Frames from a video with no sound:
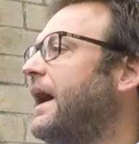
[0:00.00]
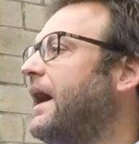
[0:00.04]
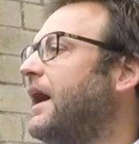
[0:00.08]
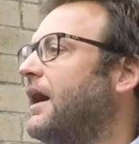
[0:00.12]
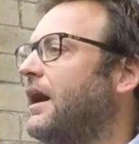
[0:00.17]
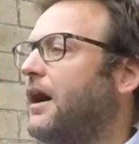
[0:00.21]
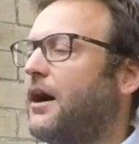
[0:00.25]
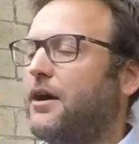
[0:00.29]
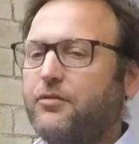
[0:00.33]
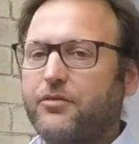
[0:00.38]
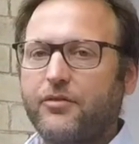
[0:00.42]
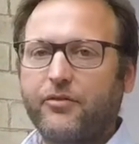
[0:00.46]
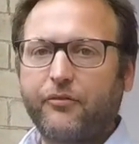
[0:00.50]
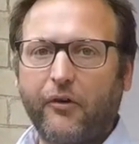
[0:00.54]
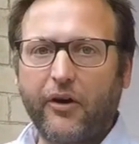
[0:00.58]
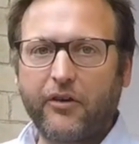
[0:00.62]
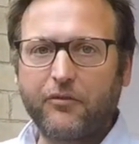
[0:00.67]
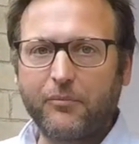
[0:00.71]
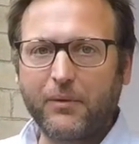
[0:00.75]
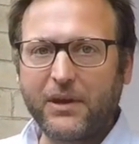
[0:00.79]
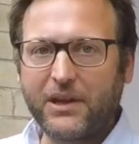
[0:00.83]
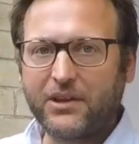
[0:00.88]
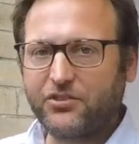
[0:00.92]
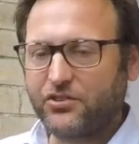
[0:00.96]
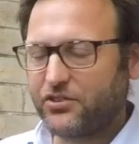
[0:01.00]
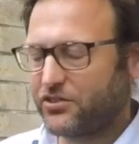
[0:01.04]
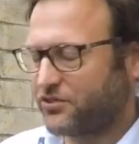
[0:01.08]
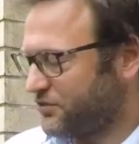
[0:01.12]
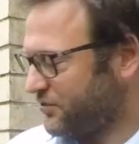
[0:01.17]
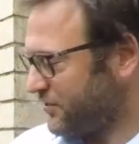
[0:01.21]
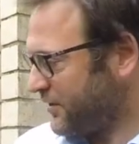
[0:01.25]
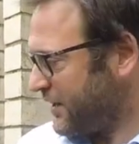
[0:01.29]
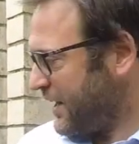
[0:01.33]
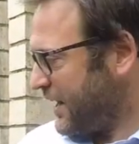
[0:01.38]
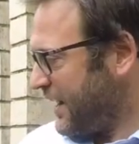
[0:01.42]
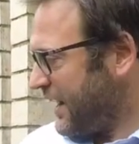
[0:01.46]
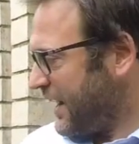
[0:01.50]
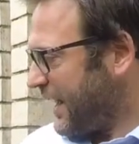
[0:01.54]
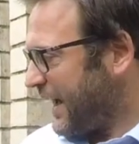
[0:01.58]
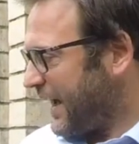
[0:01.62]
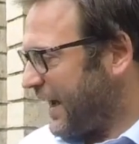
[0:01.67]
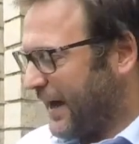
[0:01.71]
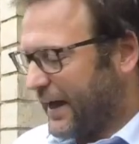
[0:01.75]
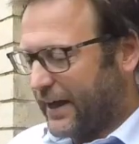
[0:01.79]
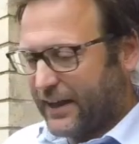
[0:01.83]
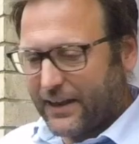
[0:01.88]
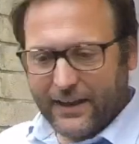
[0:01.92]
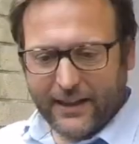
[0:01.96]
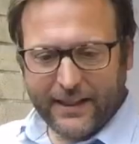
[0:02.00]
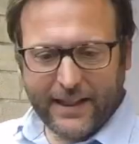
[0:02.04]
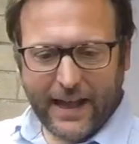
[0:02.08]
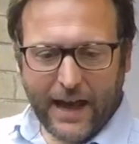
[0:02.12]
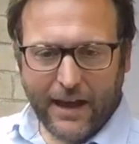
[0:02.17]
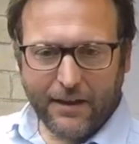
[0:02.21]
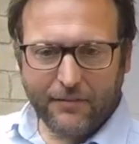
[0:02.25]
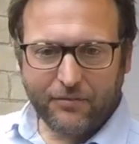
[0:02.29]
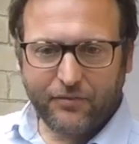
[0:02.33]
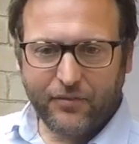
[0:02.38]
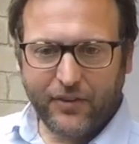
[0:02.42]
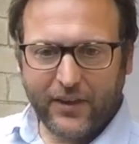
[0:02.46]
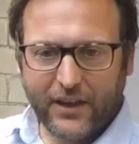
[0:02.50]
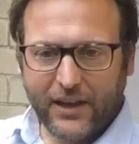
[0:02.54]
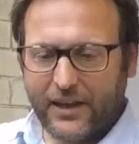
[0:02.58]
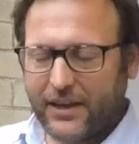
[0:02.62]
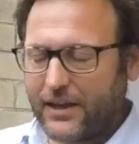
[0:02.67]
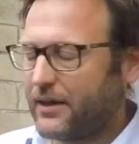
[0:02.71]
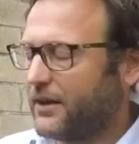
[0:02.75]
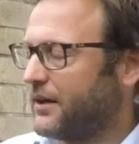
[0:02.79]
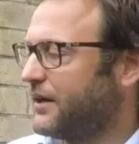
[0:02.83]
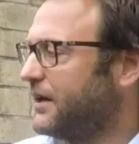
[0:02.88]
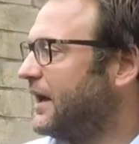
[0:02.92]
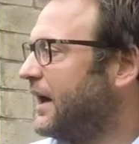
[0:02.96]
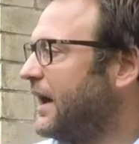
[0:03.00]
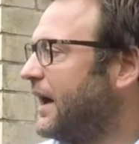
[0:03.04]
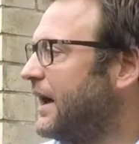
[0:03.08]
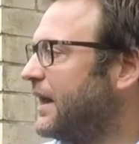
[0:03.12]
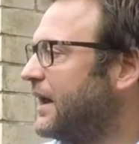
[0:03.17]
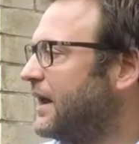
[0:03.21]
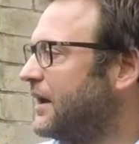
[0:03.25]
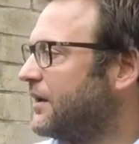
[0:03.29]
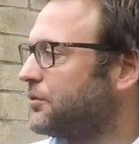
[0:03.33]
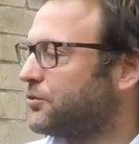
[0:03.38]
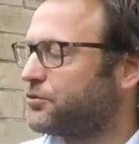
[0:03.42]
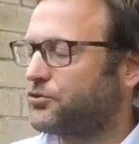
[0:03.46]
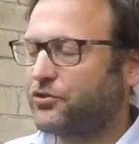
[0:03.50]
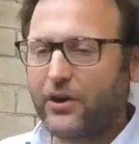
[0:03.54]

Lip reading: the Defender is when the tailgate's opened up there.